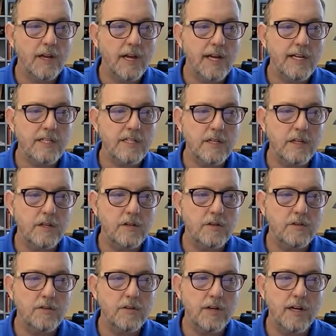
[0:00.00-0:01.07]
Okay,
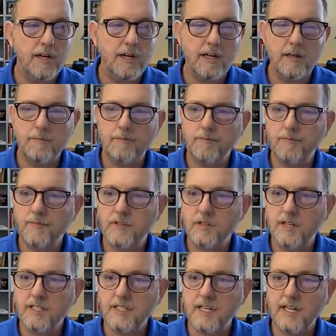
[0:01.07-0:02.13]
so
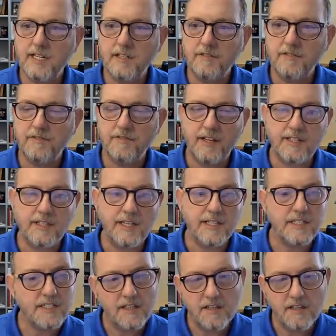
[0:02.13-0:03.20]
that's kind of
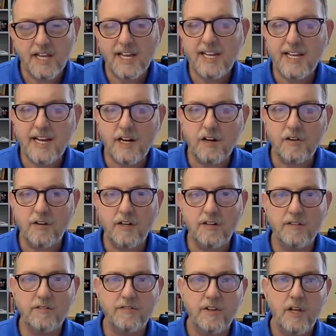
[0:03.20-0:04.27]
that's the layout
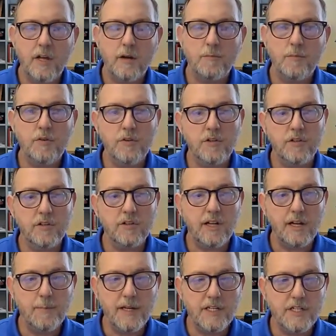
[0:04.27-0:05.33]
of Moodle.
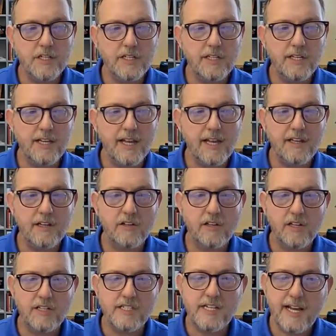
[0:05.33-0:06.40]
I mentioned that there
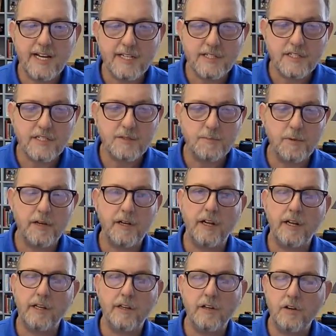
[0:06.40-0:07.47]
are tests,
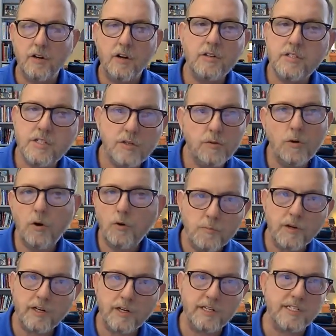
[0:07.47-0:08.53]
but there are also
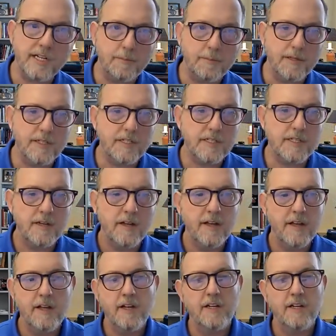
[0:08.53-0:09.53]
homework assignments.